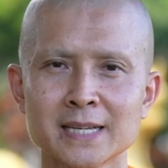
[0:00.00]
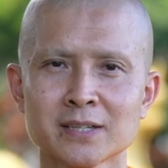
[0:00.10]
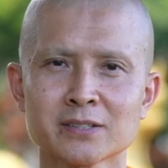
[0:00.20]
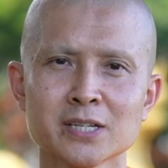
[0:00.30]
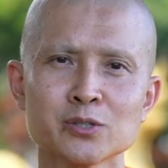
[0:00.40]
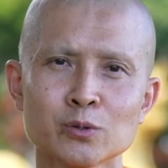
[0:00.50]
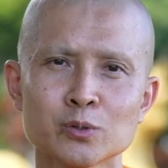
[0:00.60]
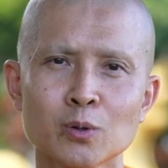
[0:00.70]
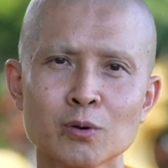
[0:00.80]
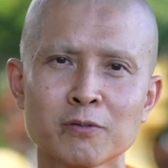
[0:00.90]
I suggest you
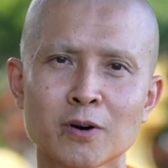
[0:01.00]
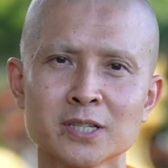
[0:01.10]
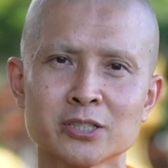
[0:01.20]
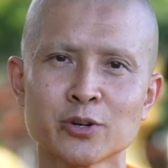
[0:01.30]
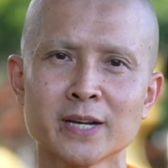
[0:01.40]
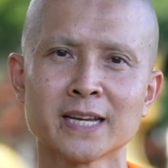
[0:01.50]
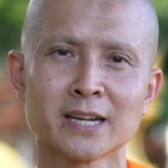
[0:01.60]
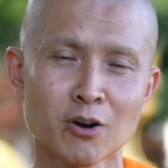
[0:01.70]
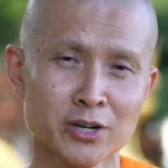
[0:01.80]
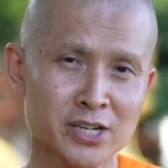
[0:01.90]
to look for the
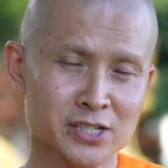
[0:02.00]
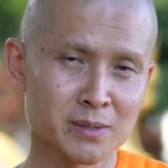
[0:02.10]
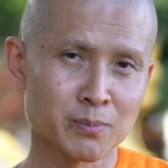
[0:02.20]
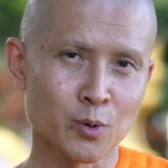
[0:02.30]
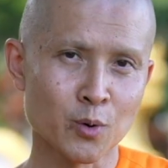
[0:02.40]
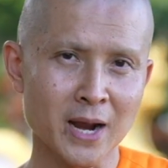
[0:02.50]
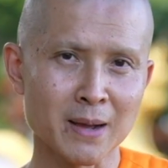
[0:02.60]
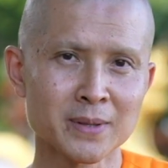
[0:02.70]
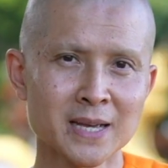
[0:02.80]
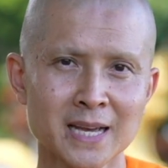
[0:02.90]
training and ordination
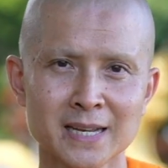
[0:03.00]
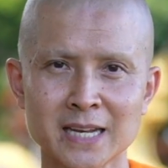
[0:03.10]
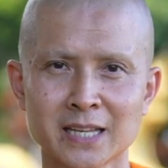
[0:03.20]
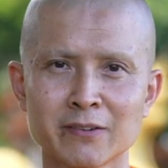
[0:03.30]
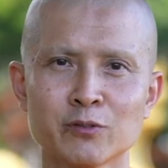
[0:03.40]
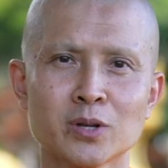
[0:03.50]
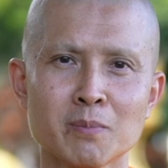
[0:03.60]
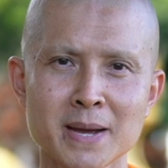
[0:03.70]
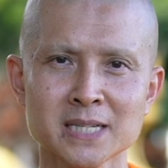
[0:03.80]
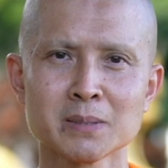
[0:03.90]
program that give you
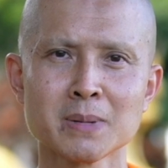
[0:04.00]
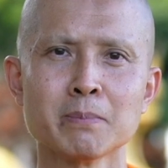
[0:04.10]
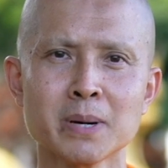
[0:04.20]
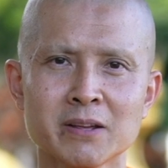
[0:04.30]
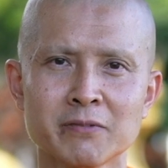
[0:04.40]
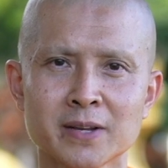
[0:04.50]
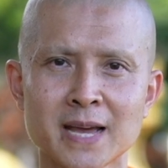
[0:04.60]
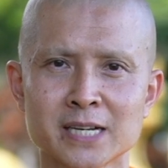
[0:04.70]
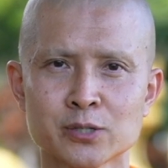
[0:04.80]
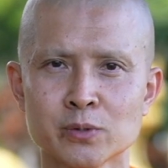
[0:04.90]
the maximum benefit
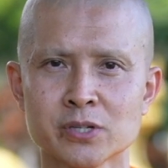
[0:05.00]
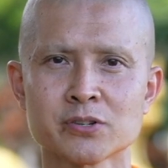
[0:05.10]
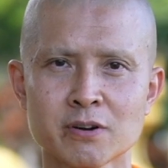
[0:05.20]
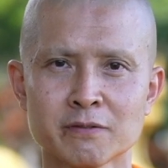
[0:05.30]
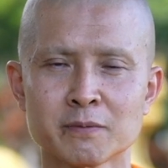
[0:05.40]
as you deserve.